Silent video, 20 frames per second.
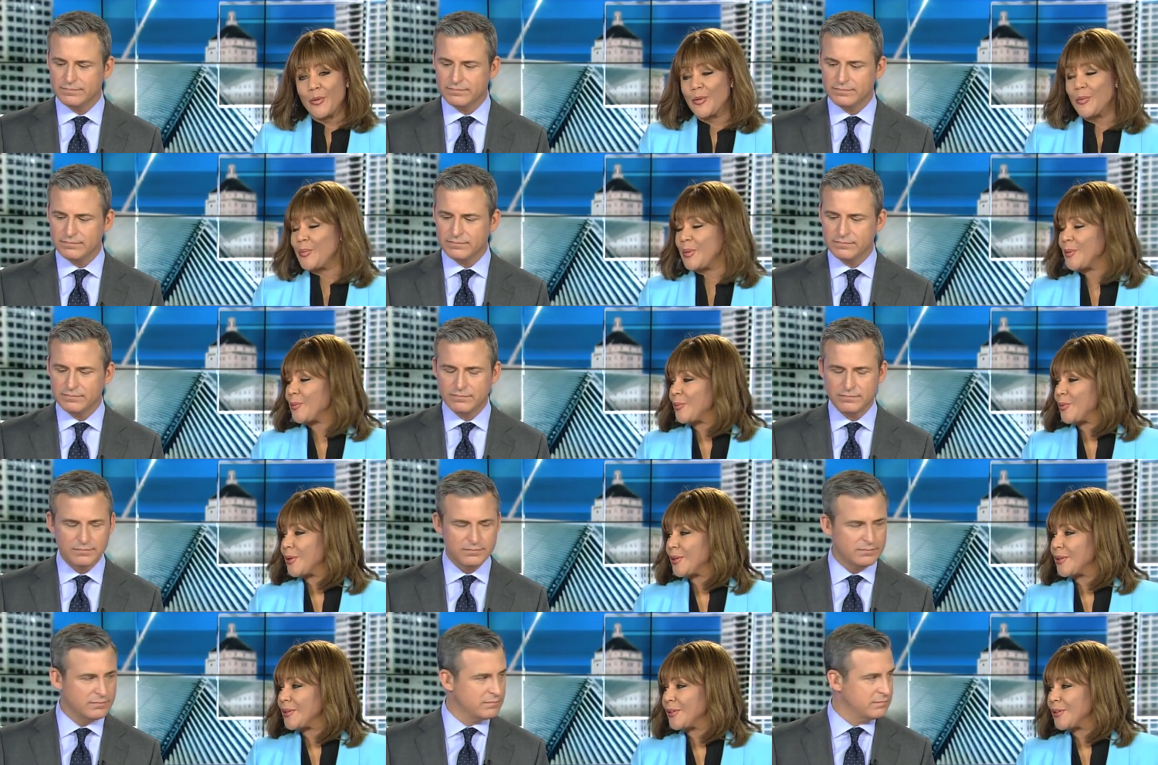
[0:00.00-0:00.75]
Speaker 1: are
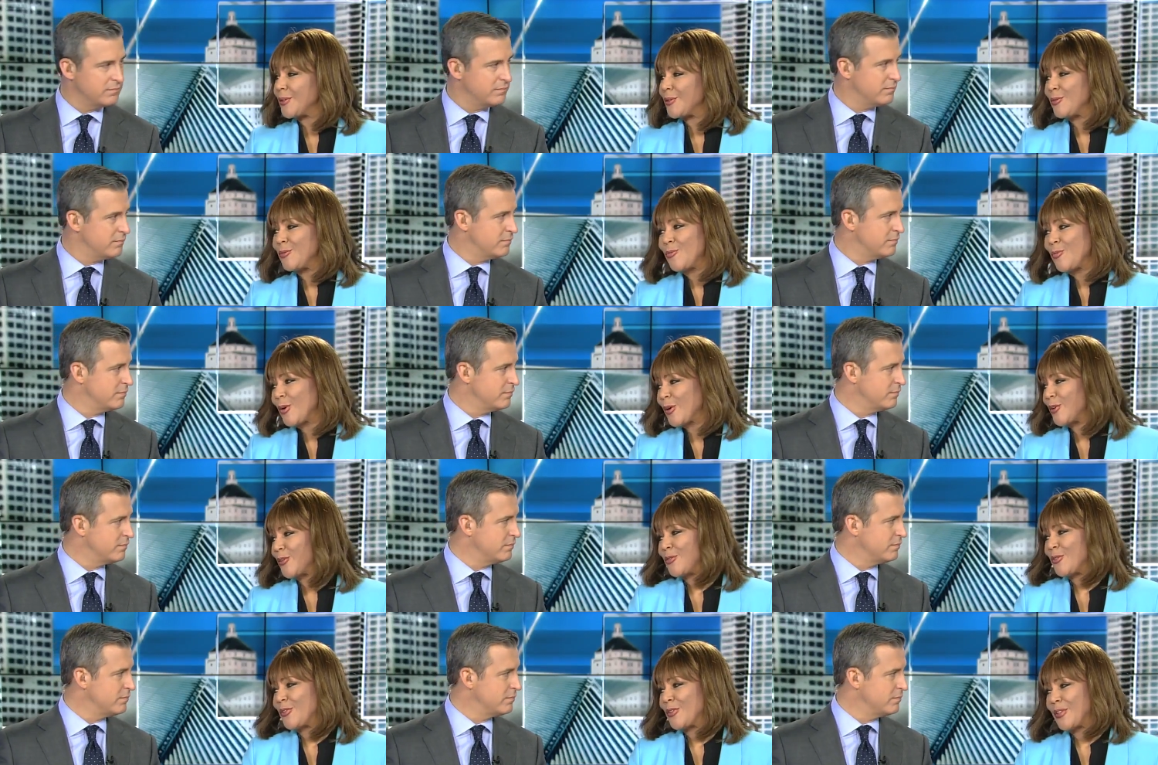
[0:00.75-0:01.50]
remembering the
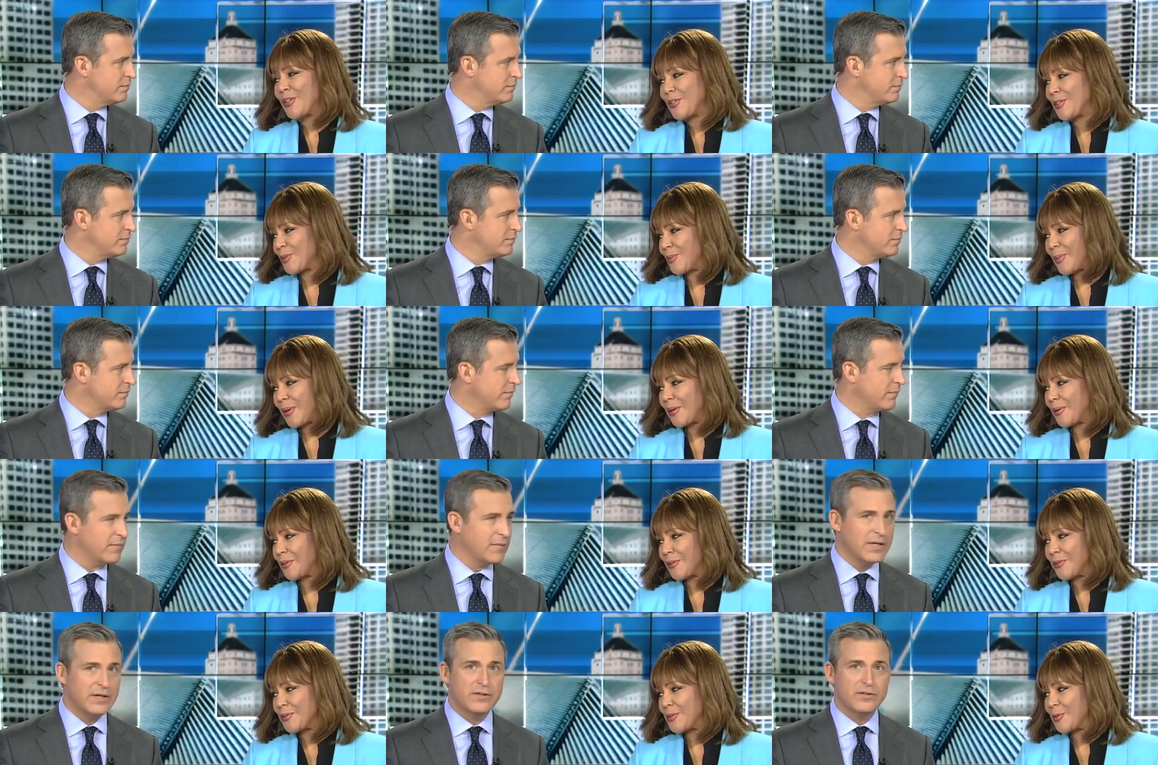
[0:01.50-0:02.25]
wonderful things about
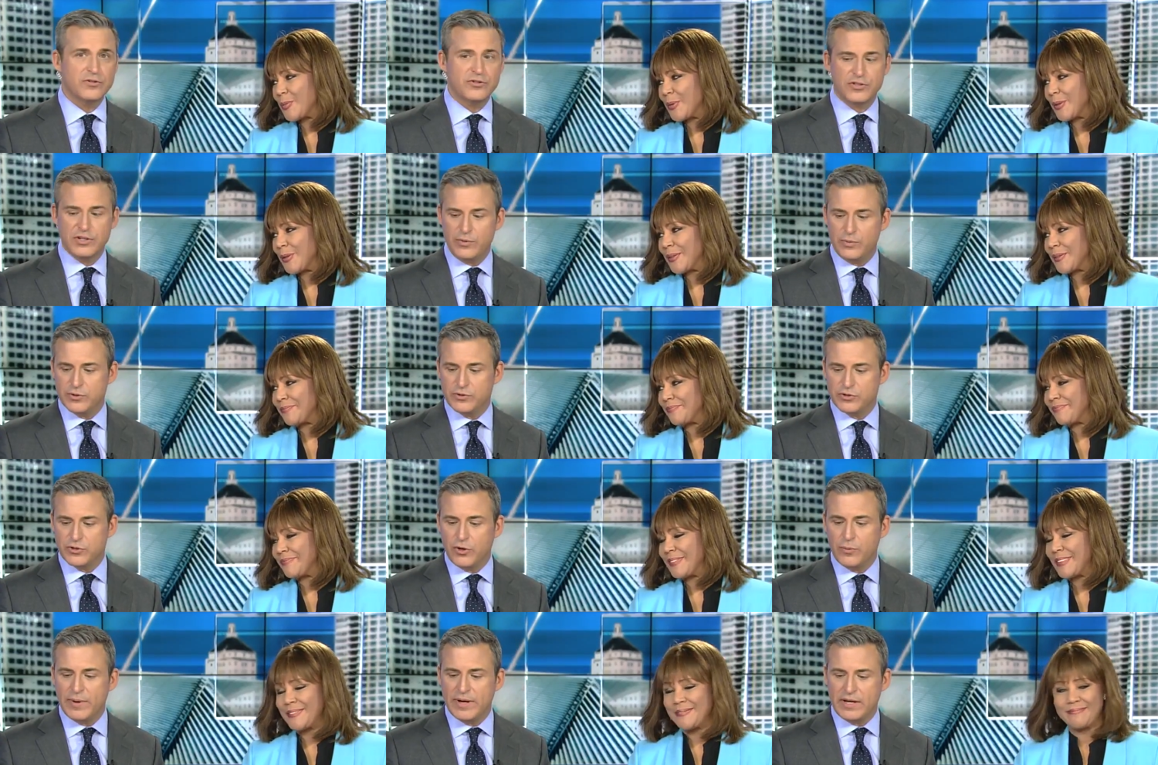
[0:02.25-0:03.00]
her spirit. She was
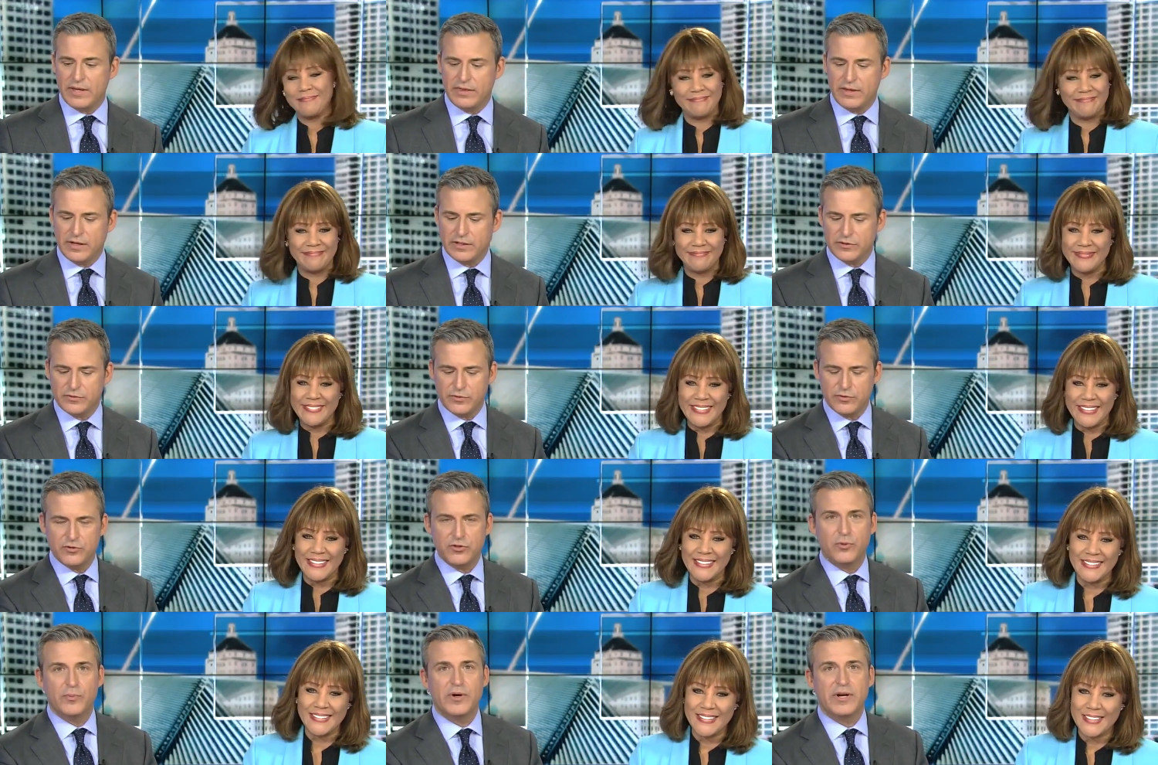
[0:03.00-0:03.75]
so many things yeah. for
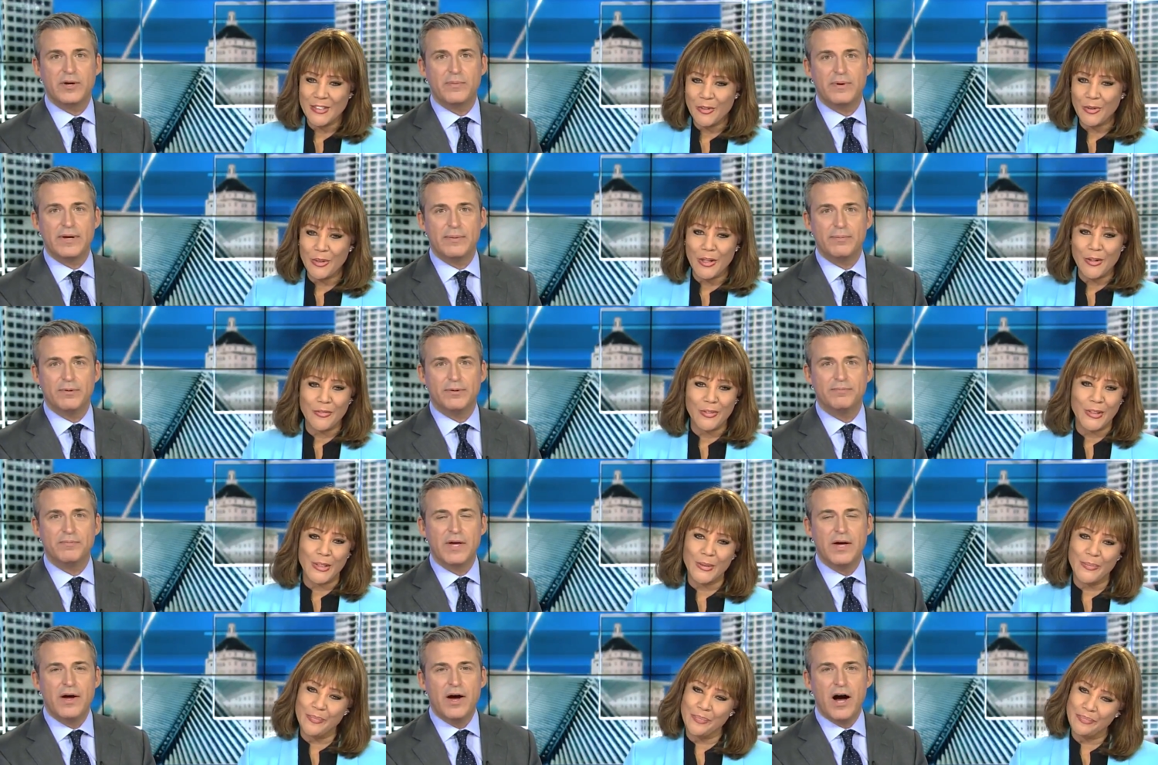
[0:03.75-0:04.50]
so many. So people. lovely.